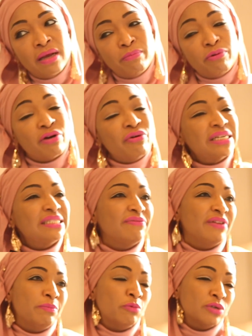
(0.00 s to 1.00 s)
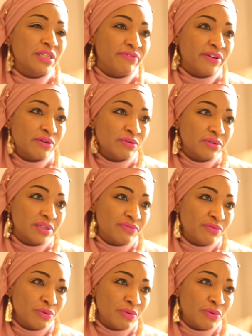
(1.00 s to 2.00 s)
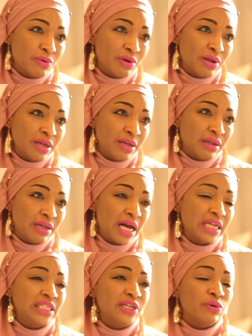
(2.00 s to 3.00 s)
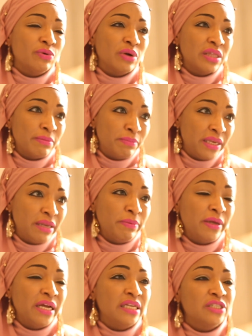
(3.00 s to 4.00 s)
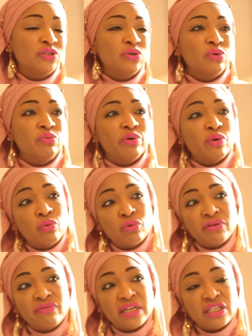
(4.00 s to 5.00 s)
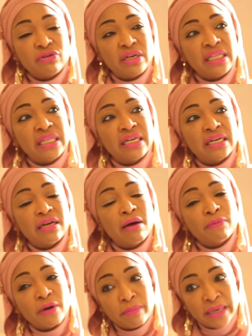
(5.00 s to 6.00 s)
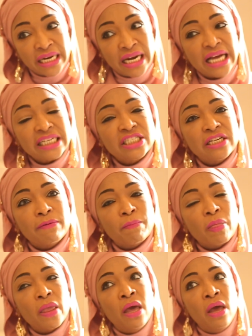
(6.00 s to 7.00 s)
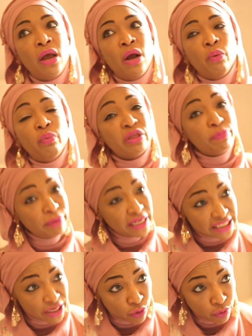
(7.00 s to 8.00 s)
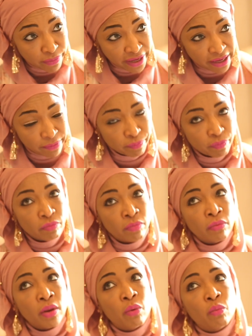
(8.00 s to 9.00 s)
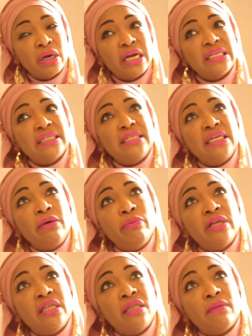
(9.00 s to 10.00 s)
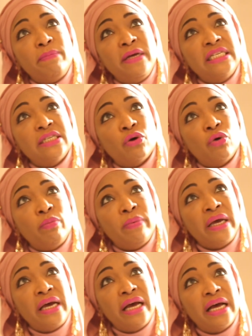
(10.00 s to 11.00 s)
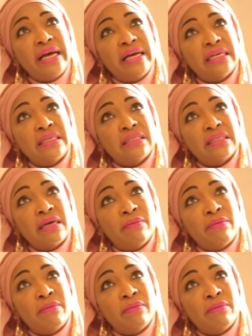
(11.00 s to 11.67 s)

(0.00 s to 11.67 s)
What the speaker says: progressively more difficult for Atiku and the PDP to record a victory in the upcoming election. With Peter Obi, what I see with Peter Obi is